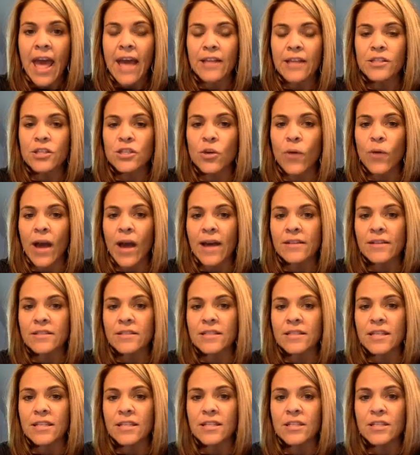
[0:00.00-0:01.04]
And so as
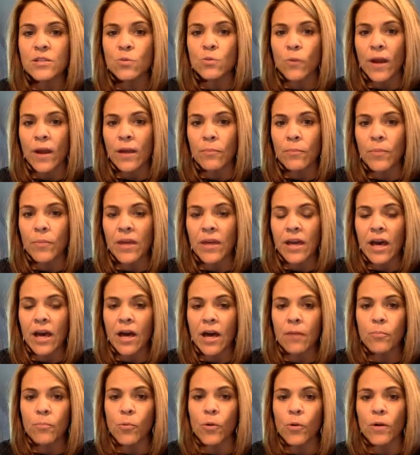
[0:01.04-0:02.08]
this is ramping up,